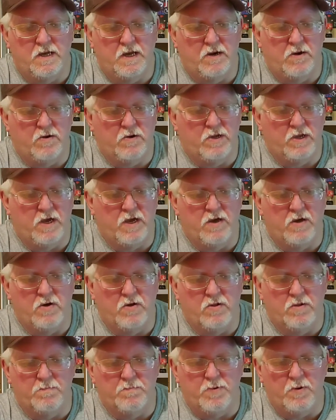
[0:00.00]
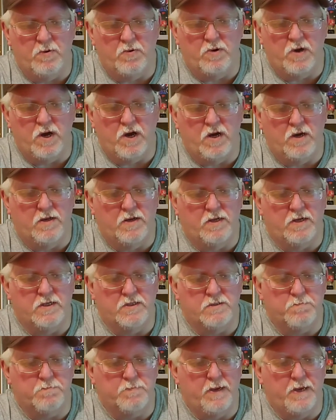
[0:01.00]
Ariel and
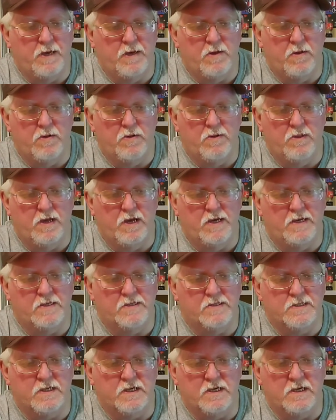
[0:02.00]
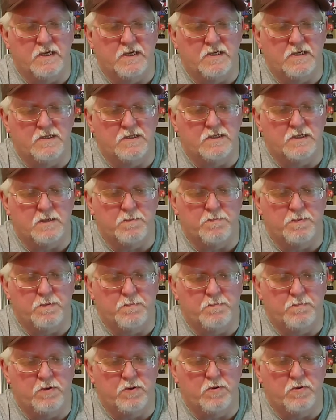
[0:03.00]
Pocahontas, Belle, I see,
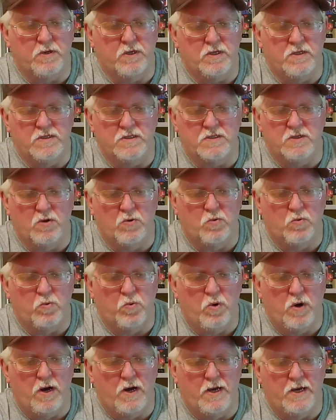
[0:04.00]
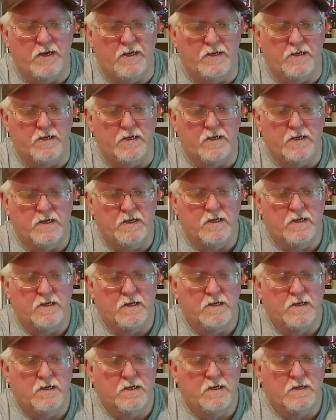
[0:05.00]
Sleeping Beauty, Snow White,
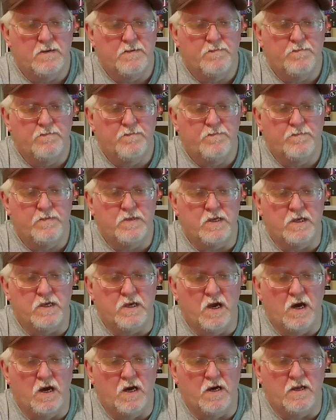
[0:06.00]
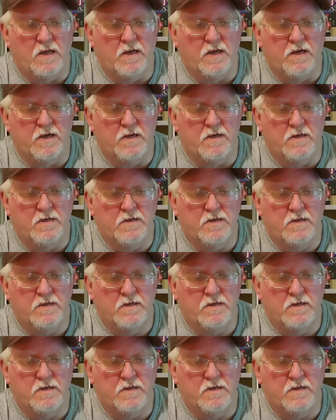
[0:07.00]
Tiana,